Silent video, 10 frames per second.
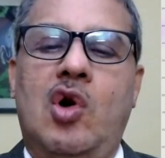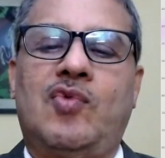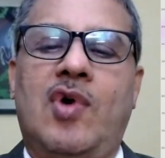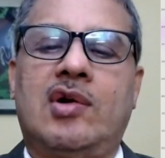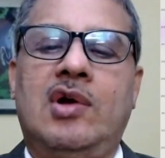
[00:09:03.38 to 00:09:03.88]

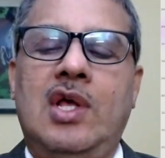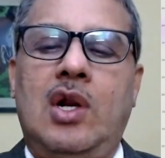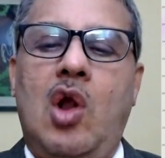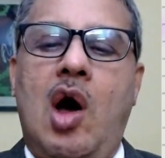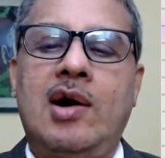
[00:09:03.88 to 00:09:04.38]
for
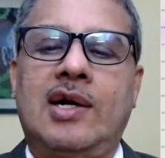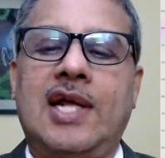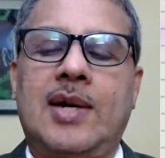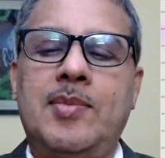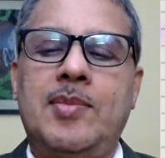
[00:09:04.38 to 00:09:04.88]
long
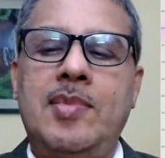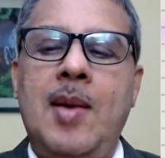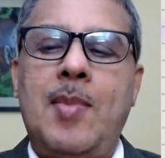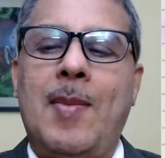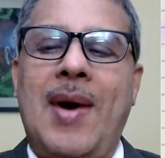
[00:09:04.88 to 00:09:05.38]
term
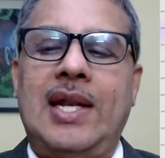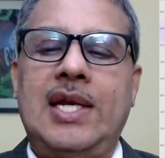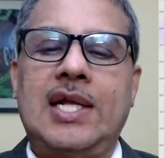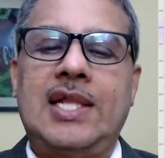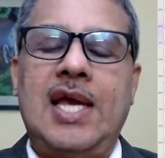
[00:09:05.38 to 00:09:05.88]
by managing
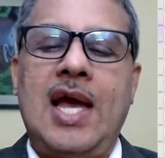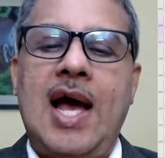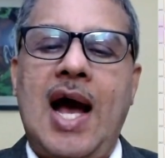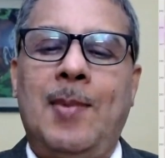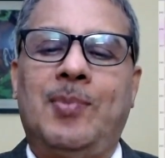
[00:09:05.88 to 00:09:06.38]
the
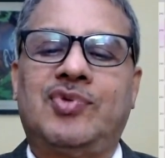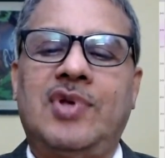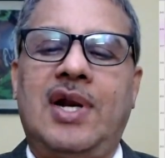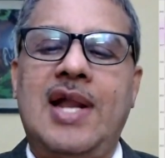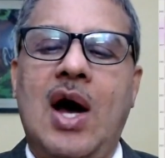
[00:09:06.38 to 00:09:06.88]
ups
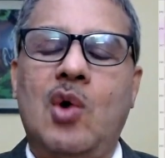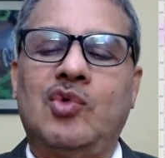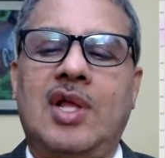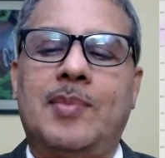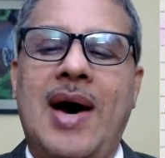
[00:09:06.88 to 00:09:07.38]
and downs of
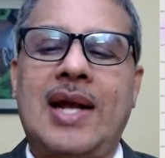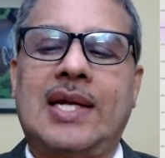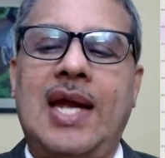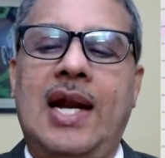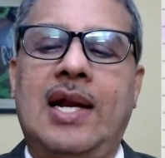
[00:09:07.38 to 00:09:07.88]
the
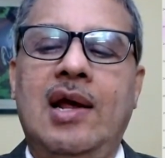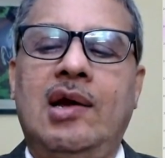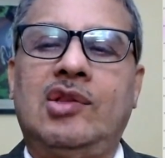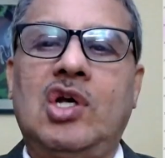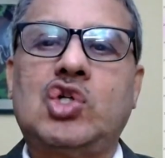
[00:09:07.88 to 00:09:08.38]
market in
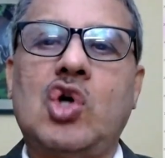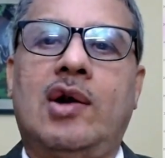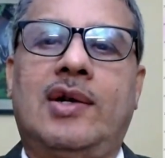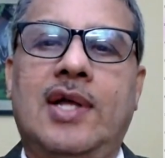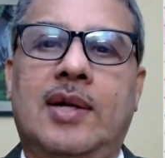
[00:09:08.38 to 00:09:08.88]
the
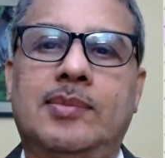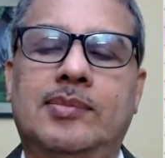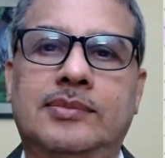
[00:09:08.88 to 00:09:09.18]
short term.